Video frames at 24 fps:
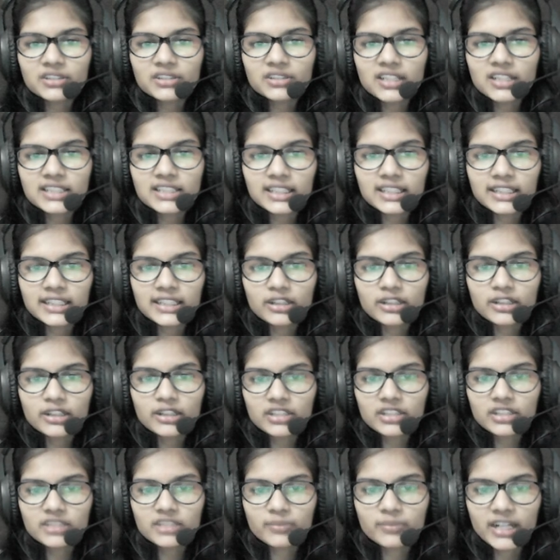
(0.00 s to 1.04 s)
as soon as I click
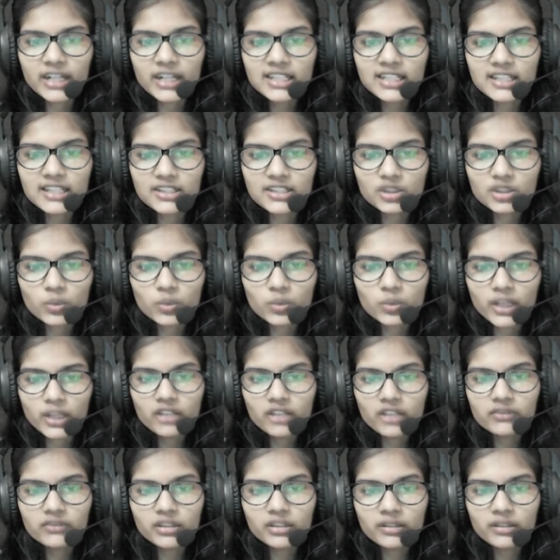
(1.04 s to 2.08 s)
on this button, so
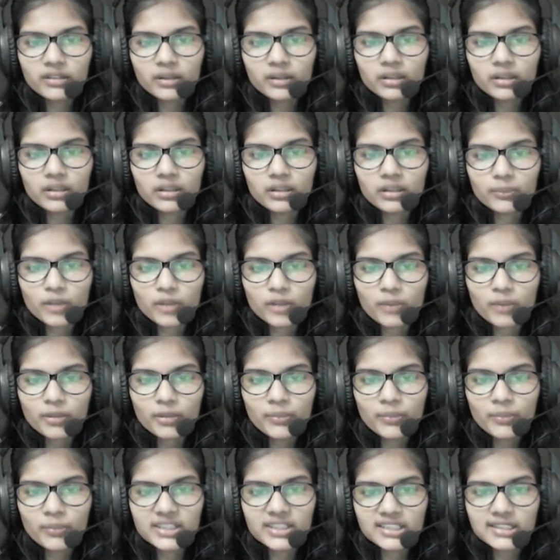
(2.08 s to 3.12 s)
one of the
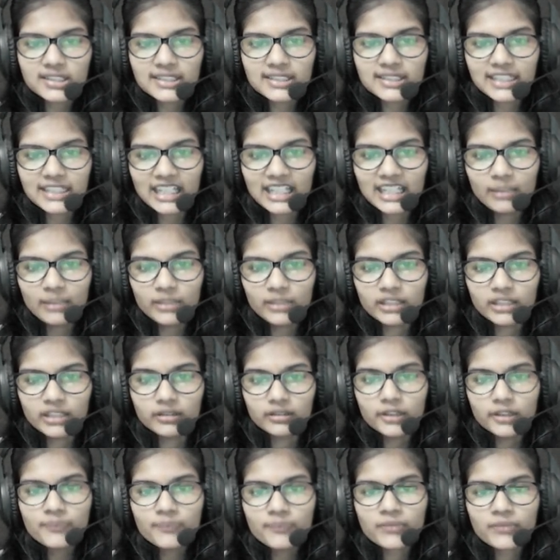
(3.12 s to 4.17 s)
pop-up messages came
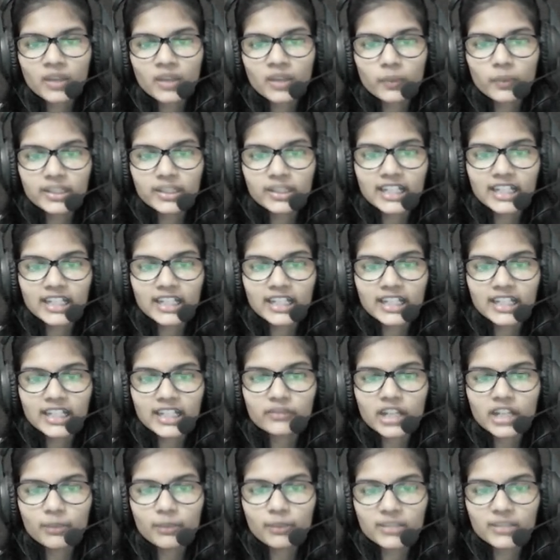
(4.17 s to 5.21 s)
here with the help
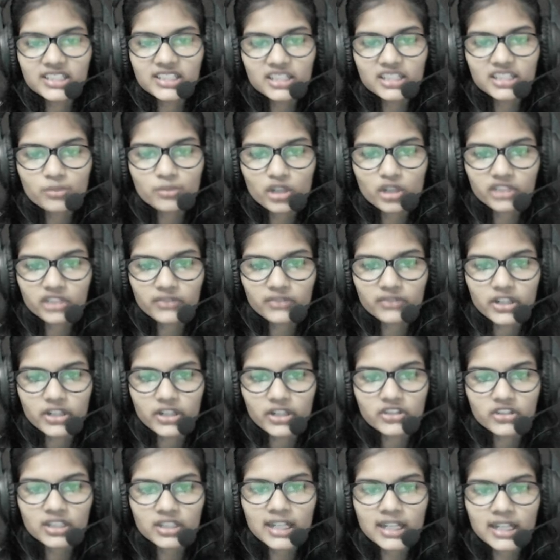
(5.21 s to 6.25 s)
of that message box
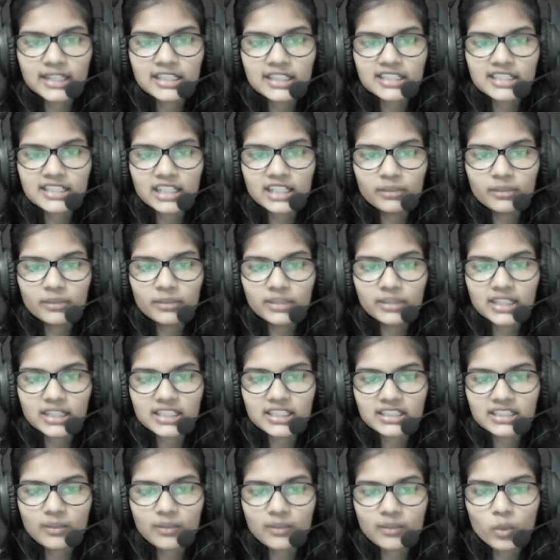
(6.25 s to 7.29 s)
function, and just telling me
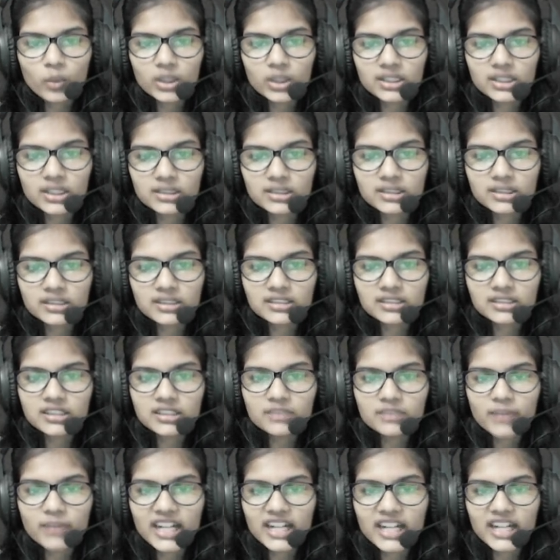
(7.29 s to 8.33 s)
that somewhat this
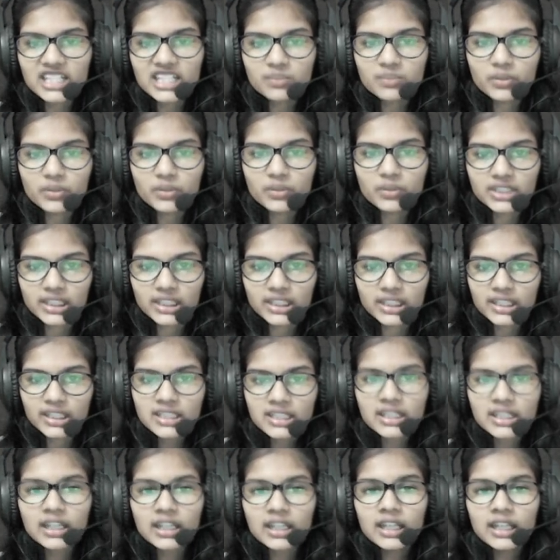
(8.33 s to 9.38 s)
bytes per
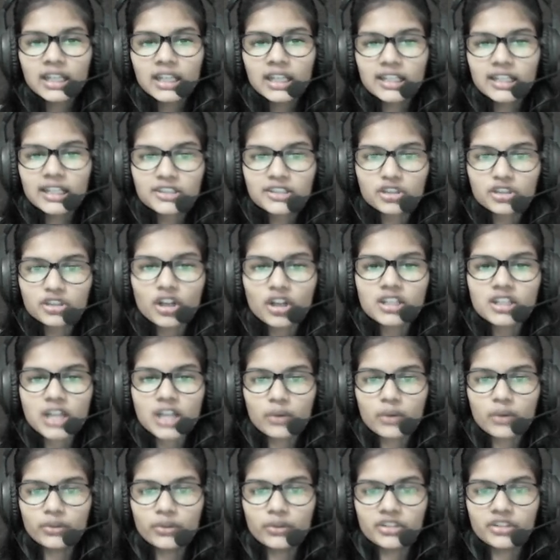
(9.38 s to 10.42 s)
second is your
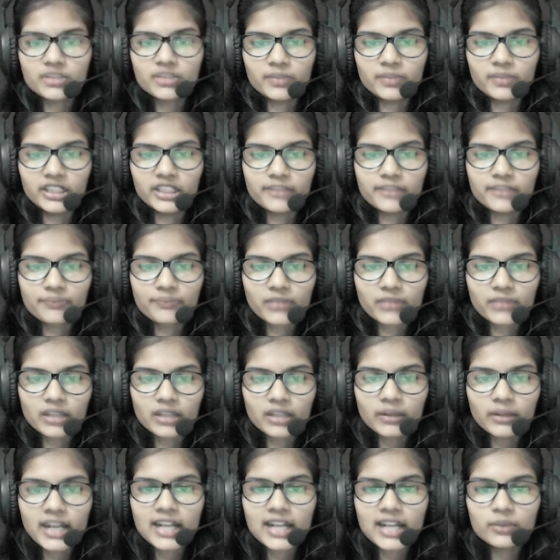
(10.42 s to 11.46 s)
download speed.
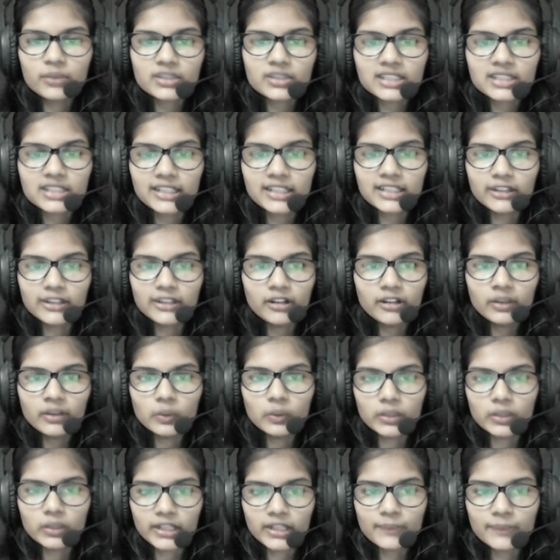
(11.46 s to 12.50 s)
Okay, and I will just click on
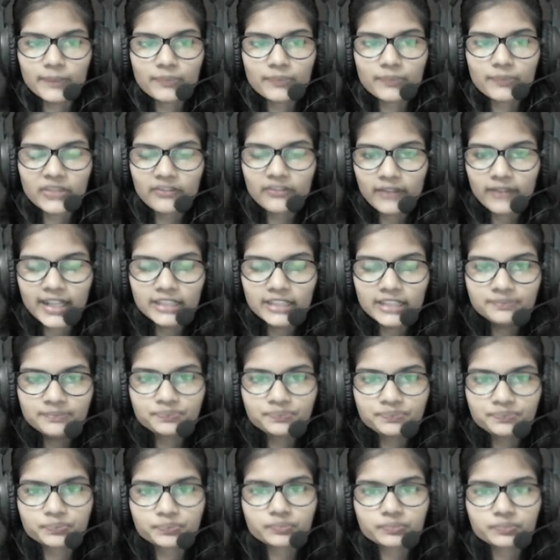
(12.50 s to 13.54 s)
OK.
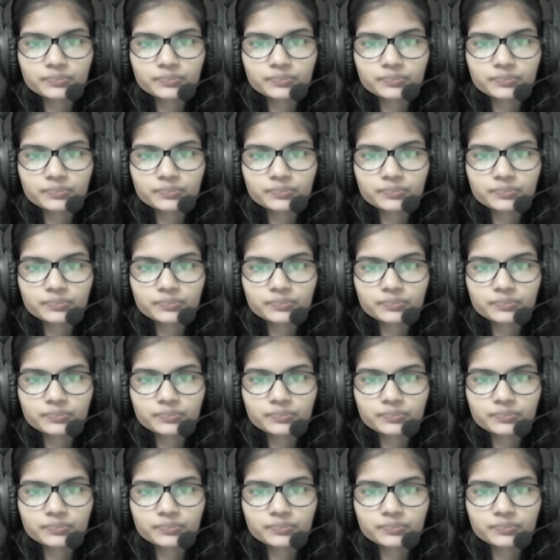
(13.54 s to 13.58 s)
Fine.